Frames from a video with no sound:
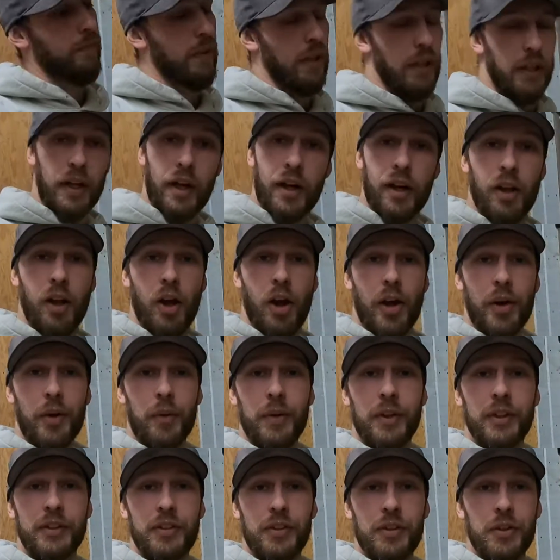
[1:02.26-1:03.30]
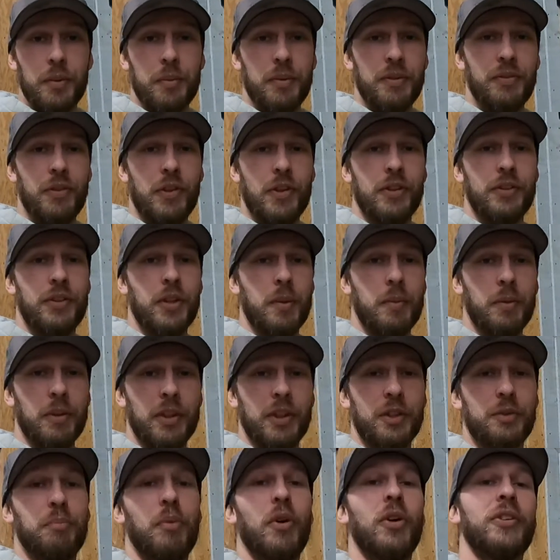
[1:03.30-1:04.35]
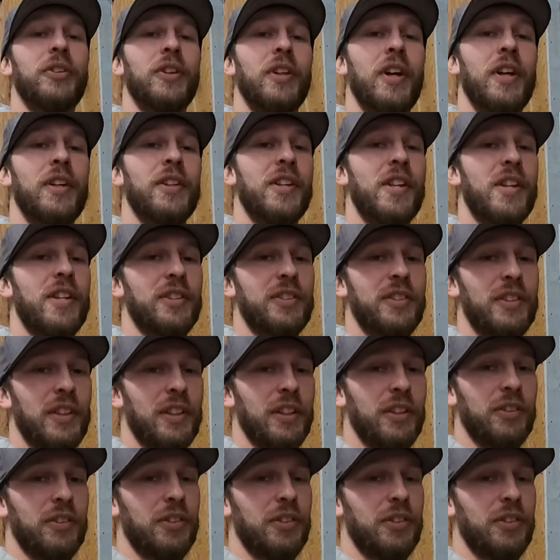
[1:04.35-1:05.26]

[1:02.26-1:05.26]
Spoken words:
We got a lot of work to do before the turbo gets bolted onto this thing.